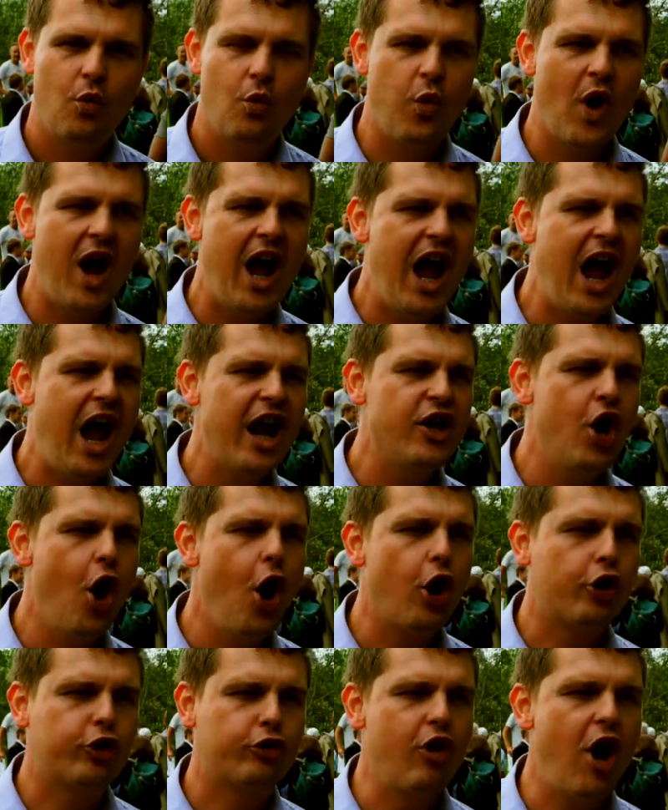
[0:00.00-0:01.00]
Wear
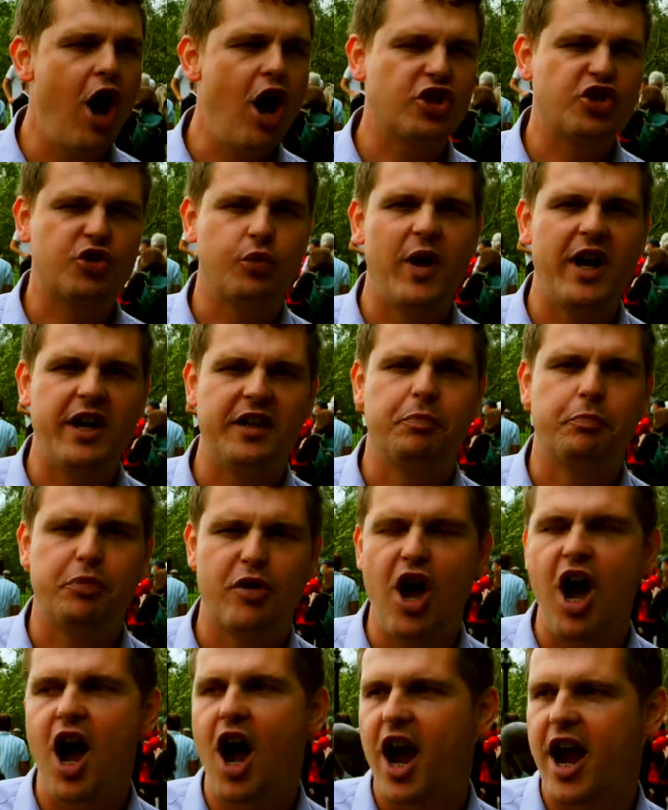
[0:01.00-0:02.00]
your cross with
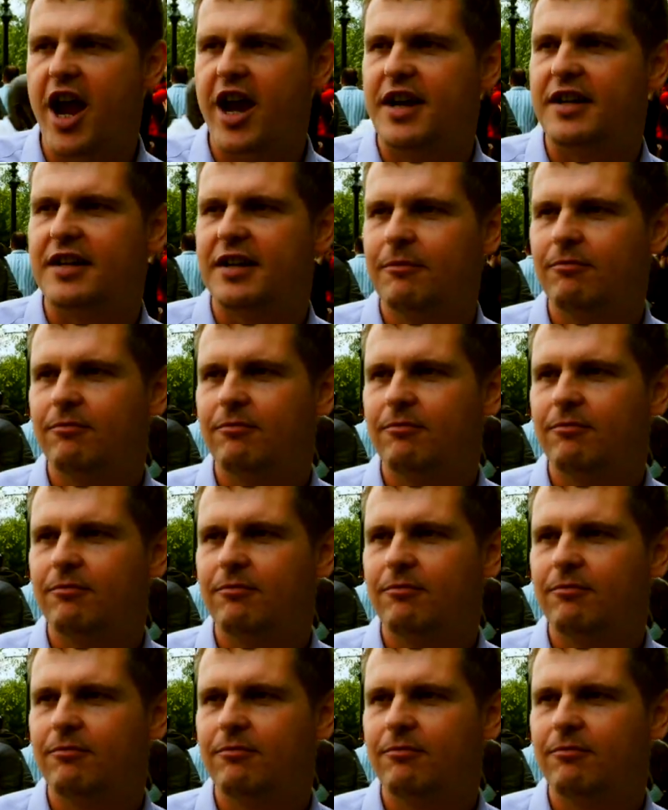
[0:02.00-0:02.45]
pride.